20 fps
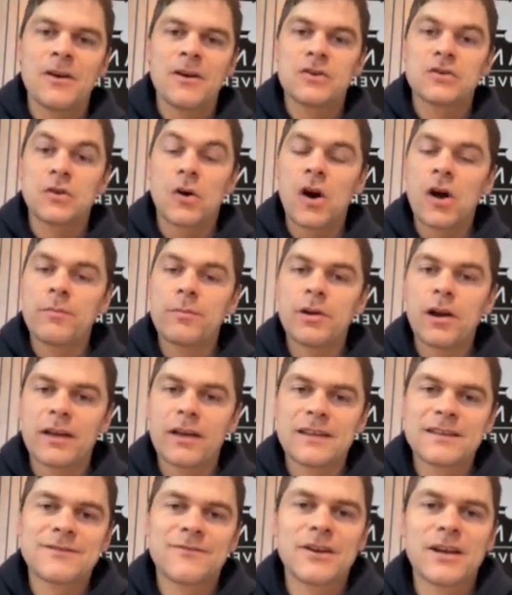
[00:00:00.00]
So I hope you liked
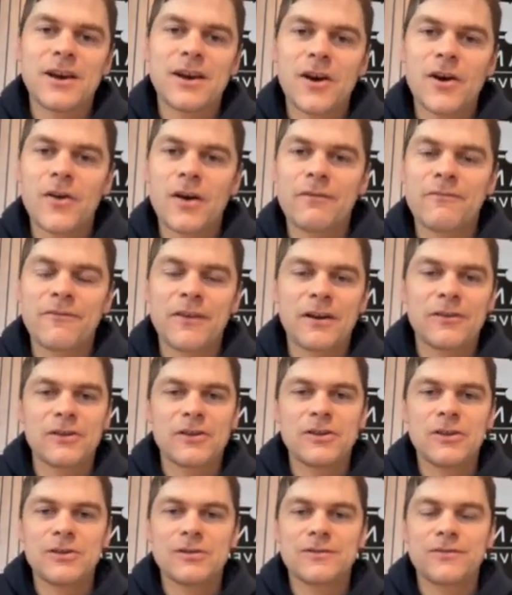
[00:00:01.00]
this video and found it
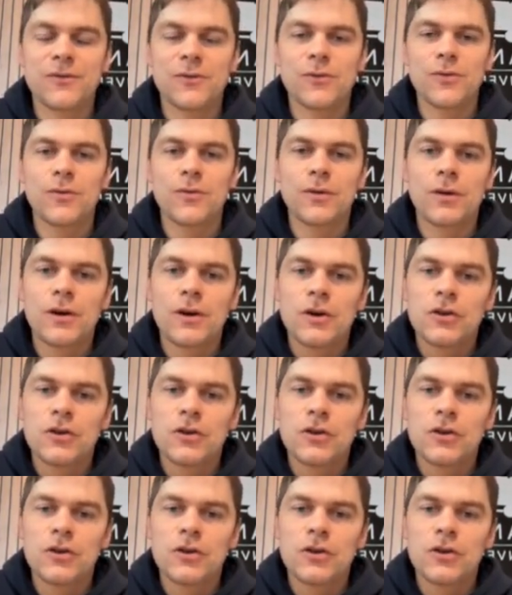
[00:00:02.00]
useful.